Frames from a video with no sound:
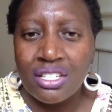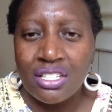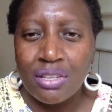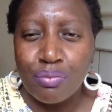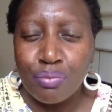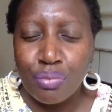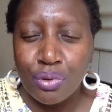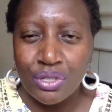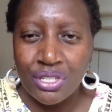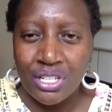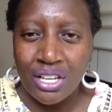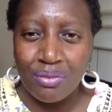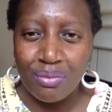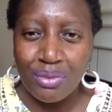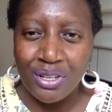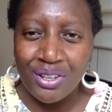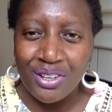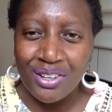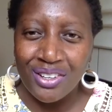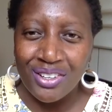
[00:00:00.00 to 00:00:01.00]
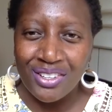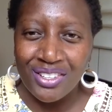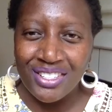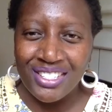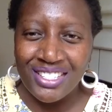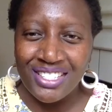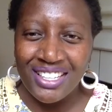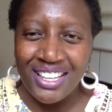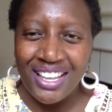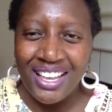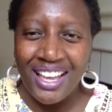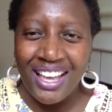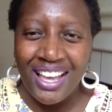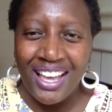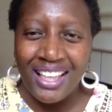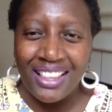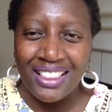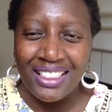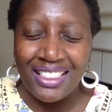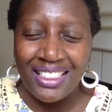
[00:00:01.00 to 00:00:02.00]
It's important because
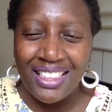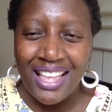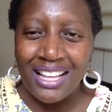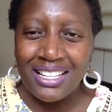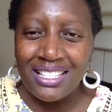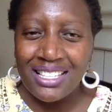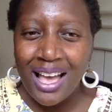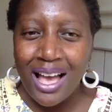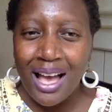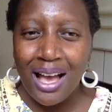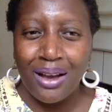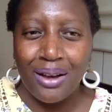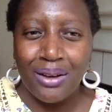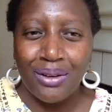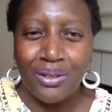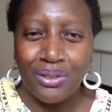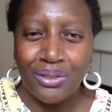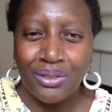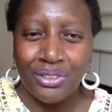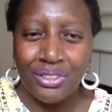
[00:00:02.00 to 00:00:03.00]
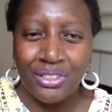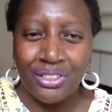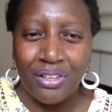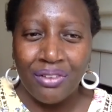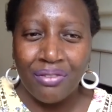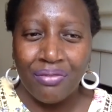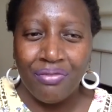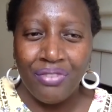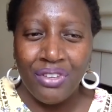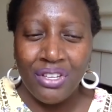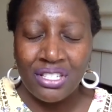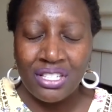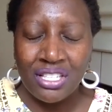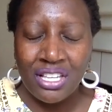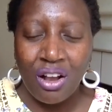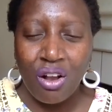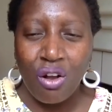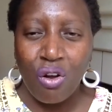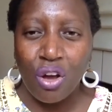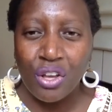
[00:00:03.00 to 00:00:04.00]
that's how the
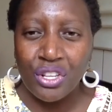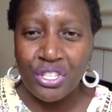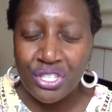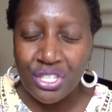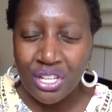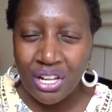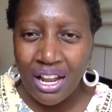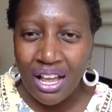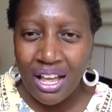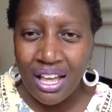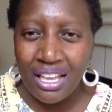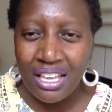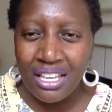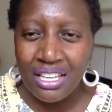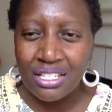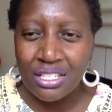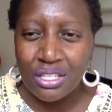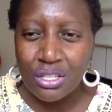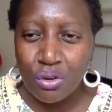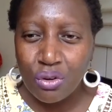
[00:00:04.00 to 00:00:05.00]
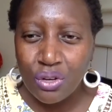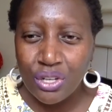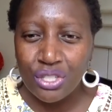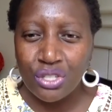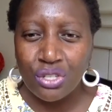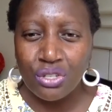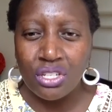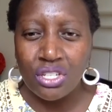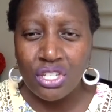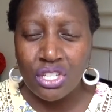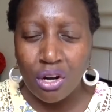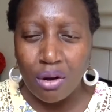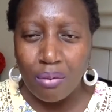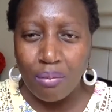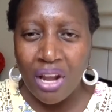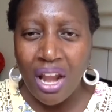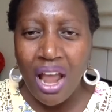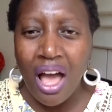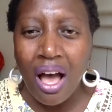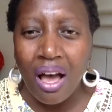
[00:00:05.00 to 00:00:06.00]
visa consular is going to
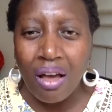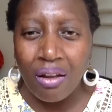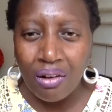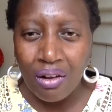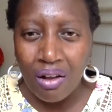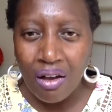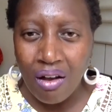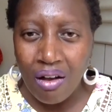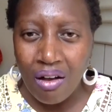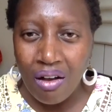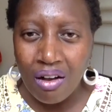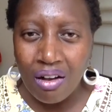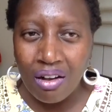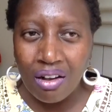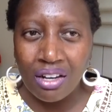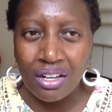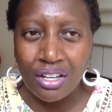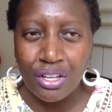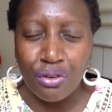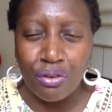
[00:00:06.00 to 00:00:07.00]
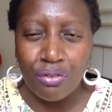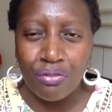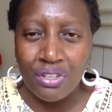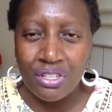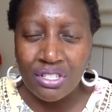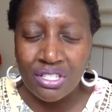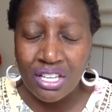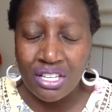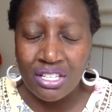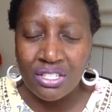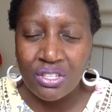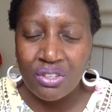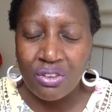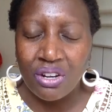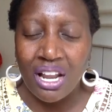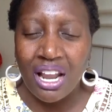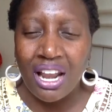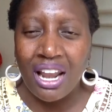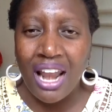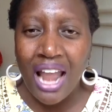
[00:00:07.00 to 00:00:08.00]
determine how long your visa is
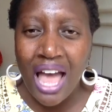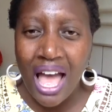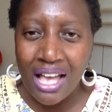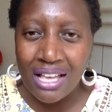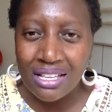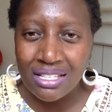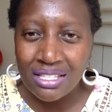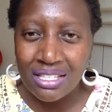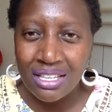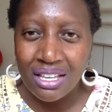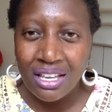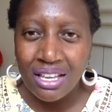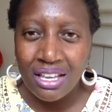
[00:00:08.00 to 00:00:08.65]
going to last.